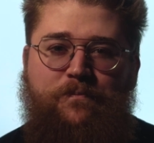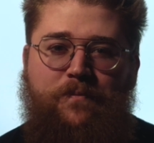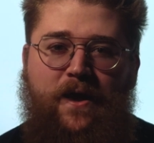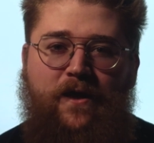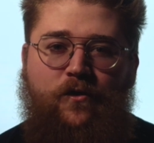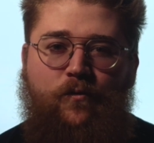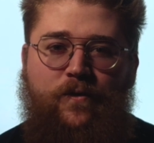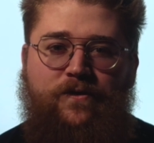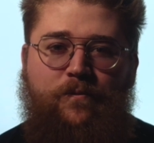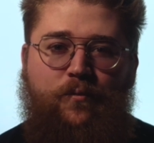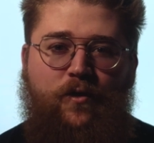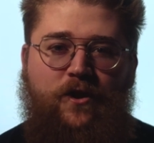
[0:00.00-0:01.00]
battle with
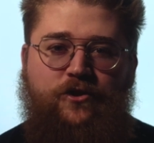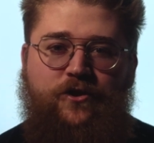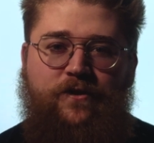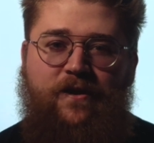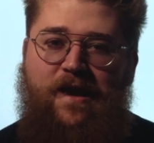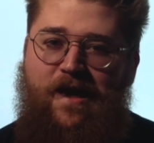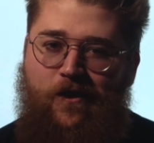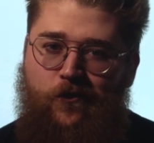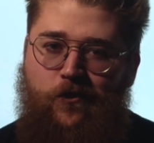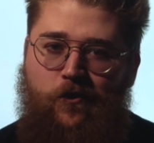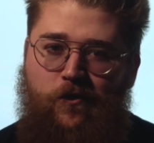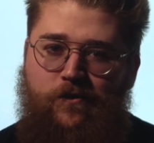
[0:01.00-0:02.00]
depression,
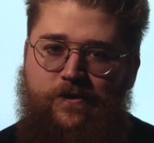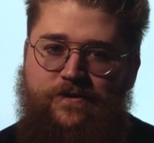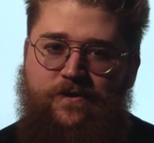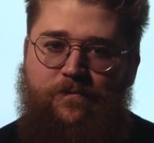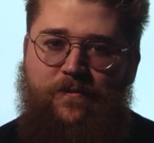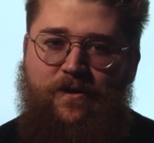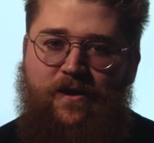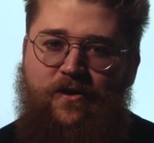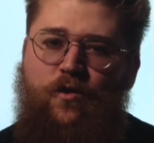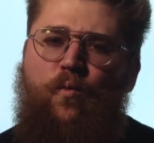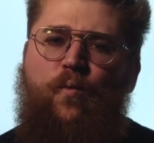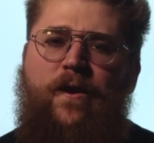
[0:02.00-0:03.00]
alcoholism,
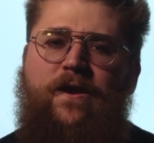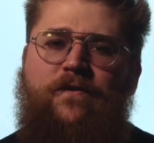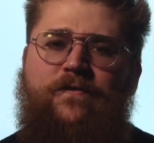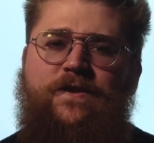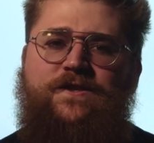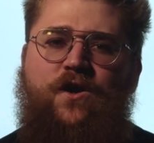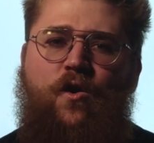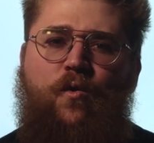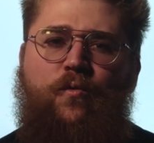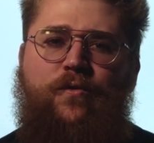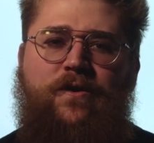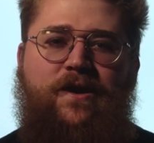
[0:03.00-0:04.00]
and the weight of his
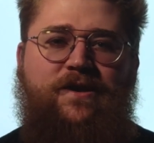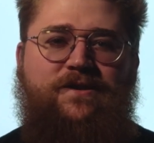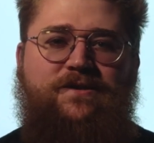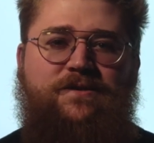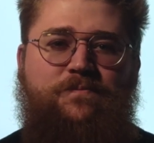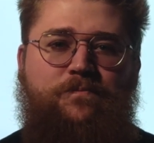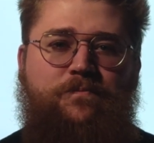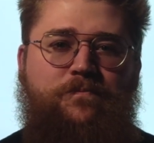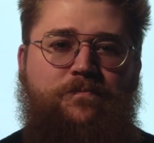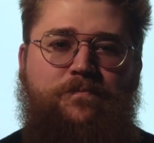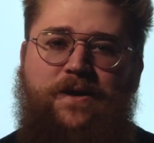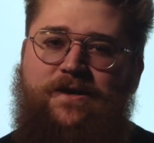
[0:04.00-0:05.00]
own
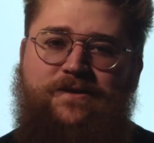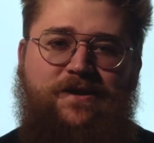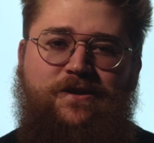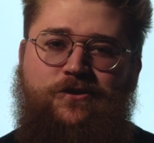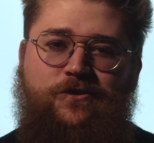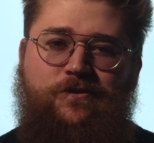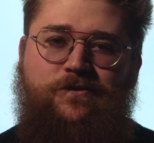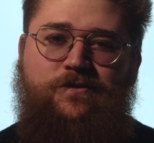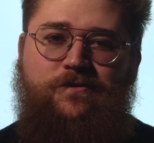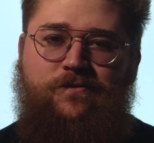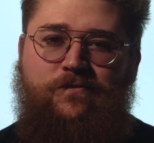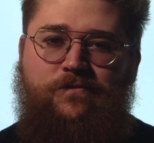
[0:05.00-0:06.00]
expectations,
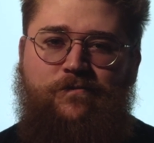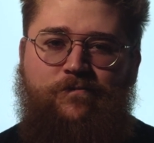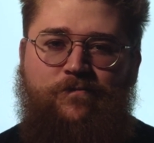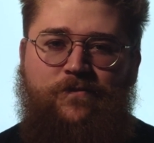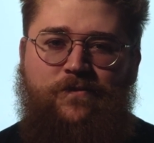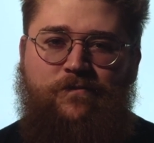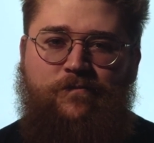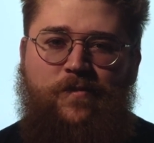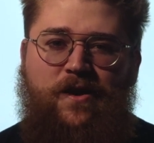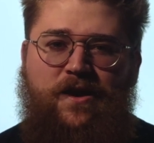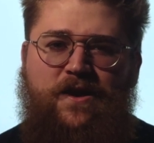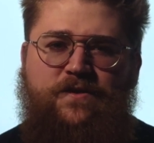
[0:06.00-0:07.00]

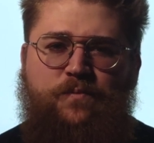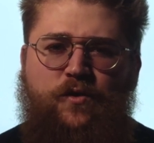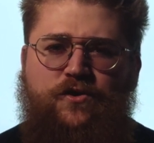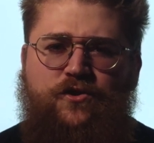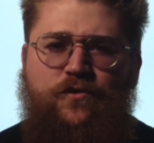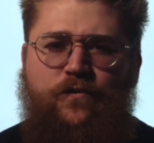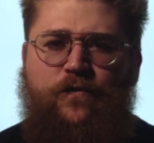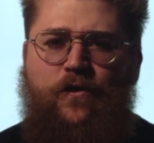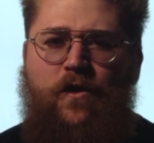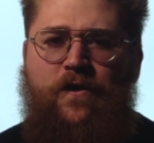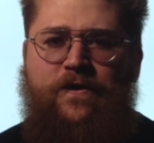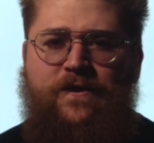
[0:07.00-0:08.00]
his pursuit for
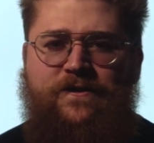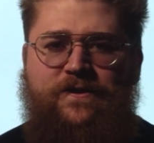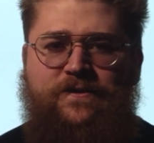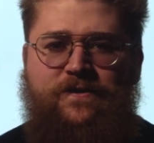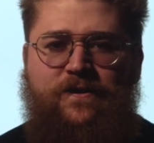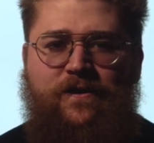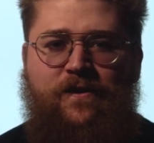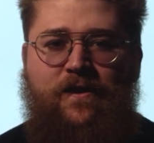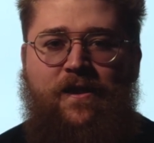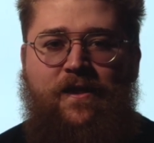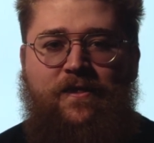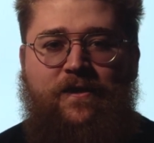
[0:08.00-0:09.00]
authenticity,
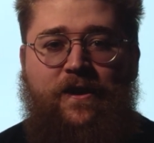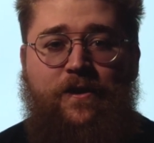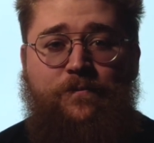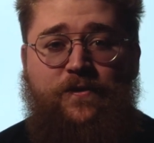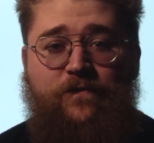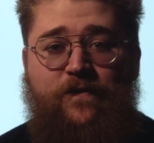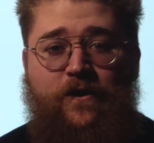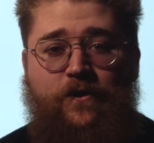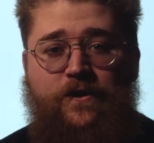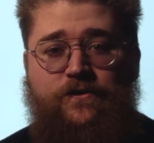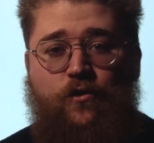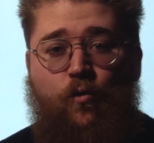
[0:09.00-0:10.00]
led him to
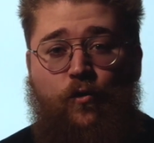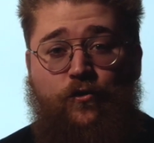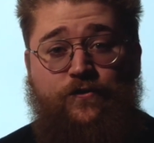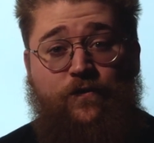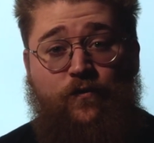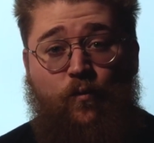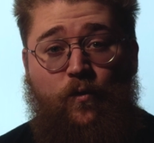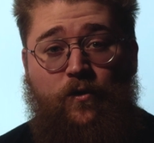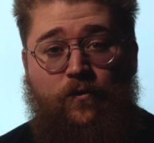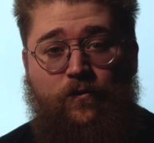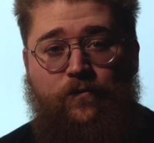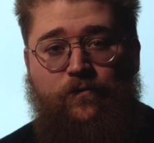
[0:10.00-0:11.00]
various corners of the
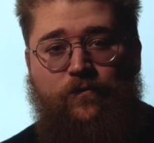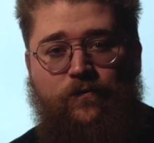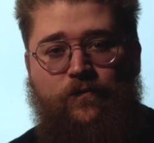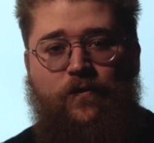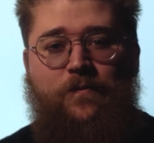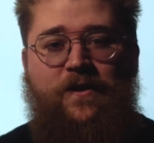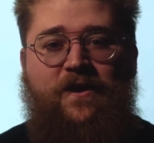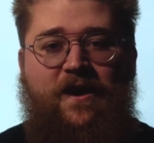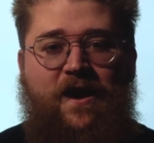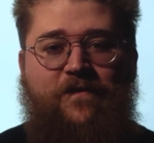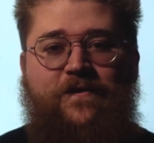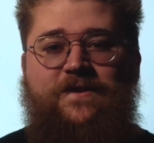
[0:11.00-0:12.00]
world, from the
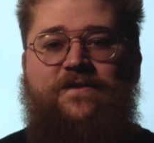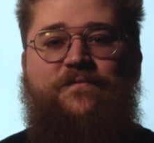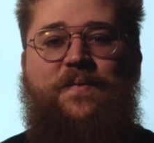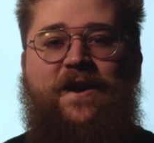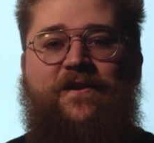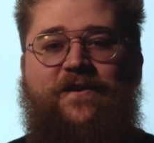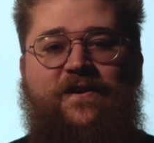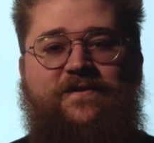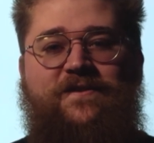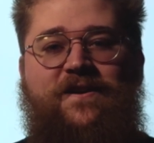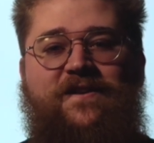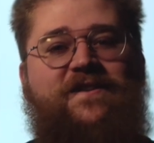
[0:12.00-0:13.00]
cafes of Paris
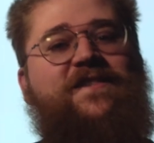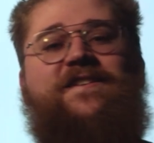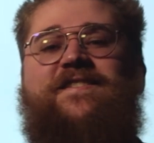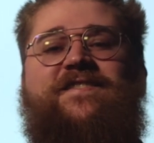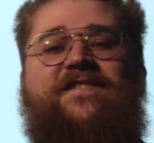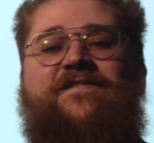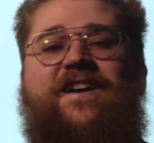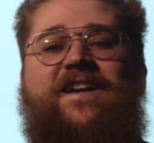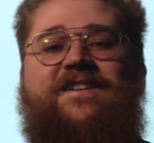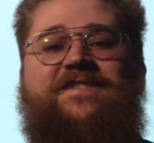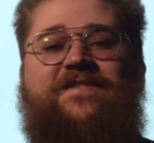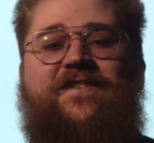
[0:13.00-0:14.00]
to the
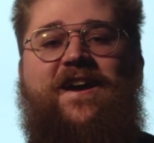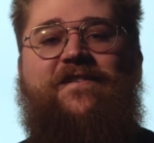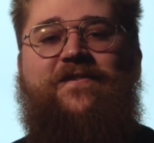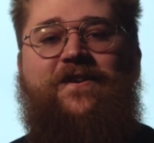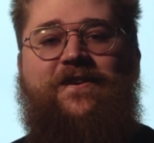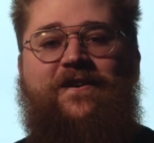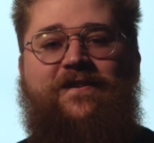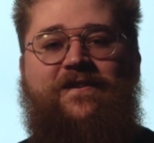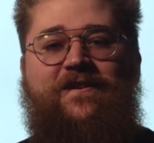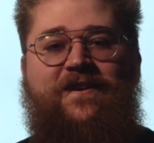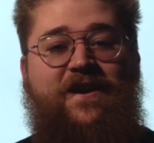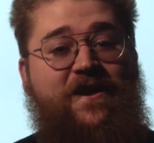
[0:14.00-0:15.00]
savannas of Africa
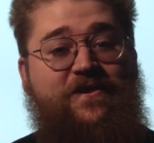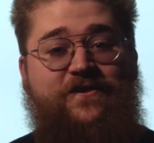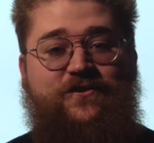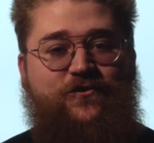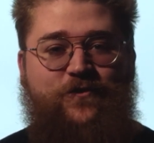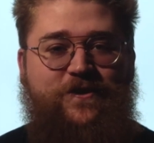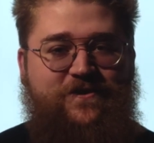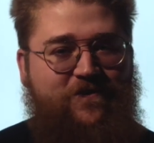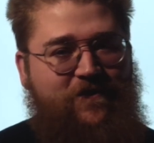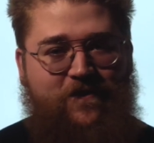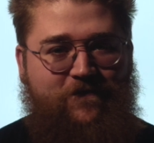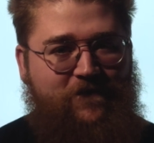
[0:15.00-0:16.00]
and the streets
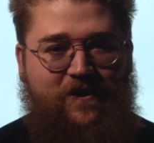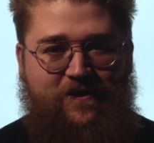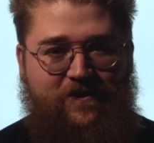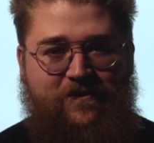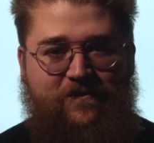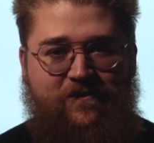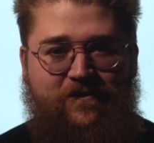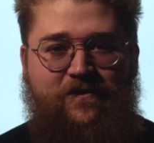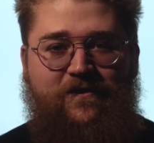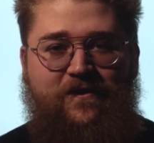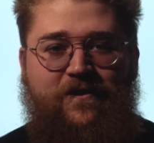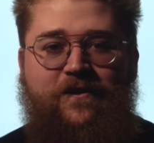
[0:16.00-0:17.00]
of Havana.
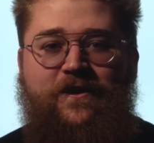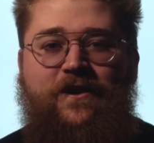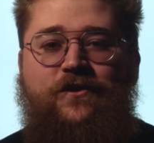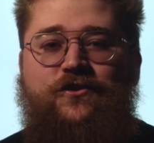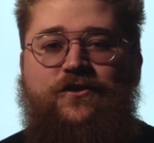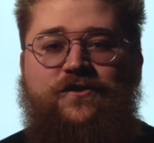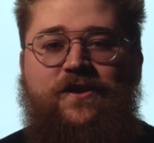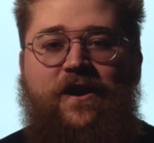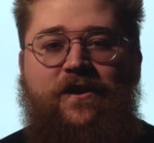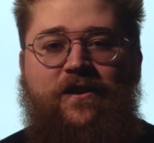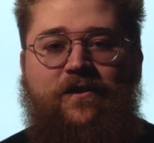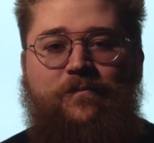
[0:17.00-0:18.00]
Each
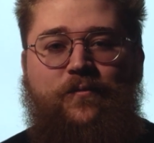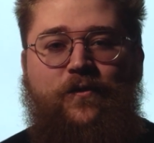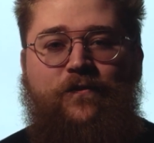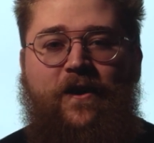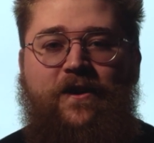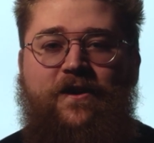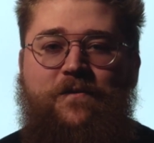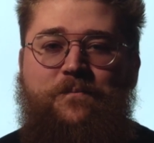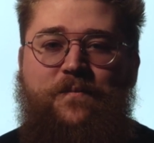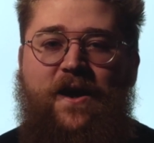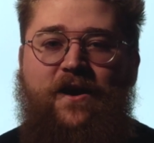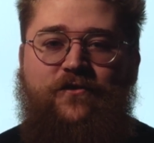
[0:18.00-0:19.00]
setting provided a
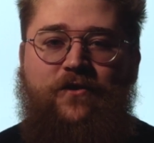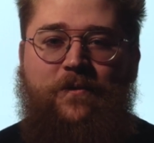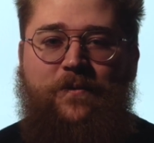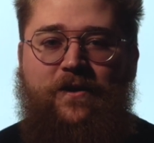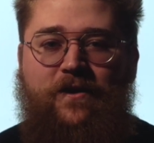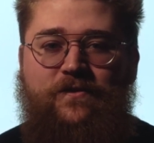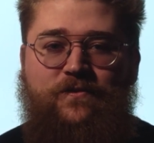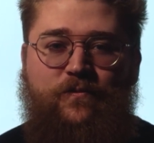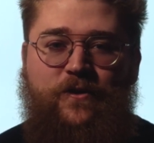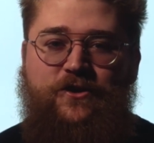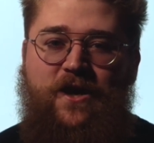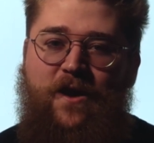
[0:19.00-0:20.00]
backdrop against
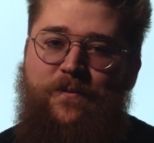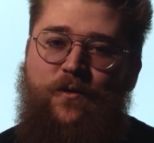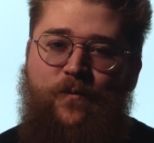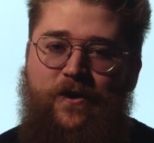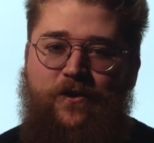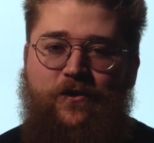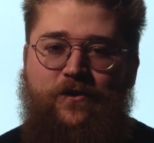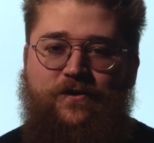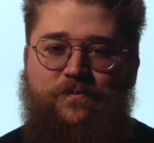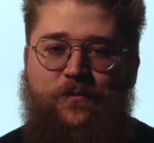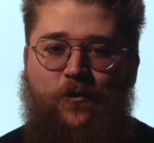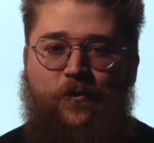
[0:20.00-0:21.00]
which Hemingway could
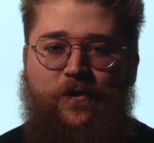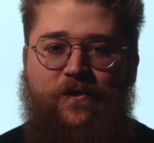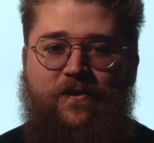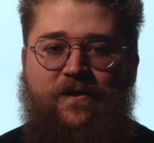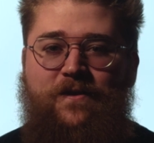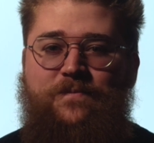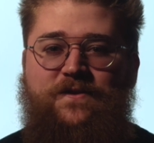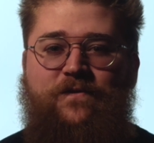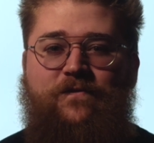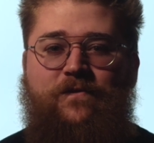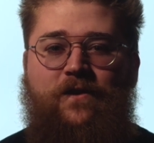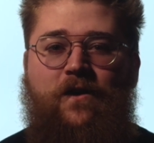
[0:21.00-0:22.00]
explore themes
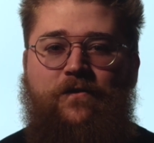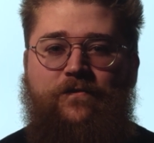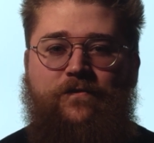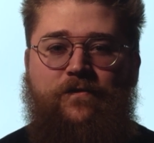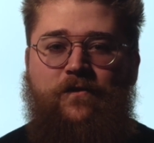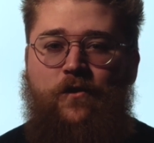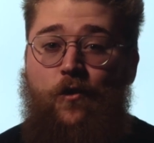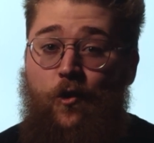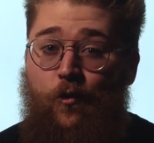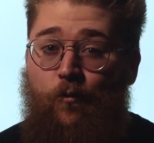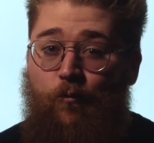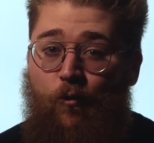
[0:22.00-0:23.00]
of love,
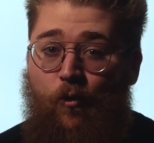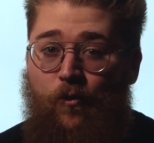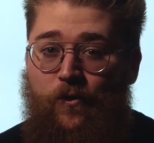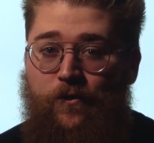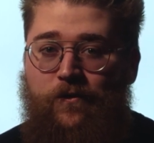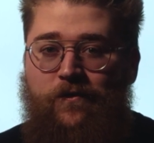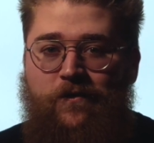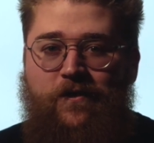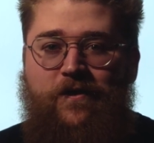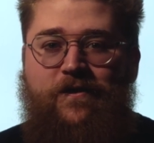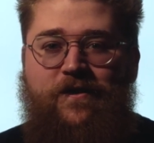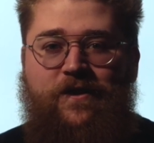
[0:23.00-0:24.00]
war,
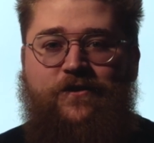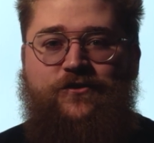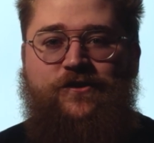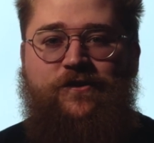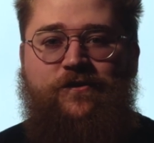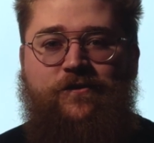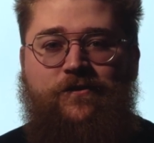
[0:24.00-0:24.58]
and nature,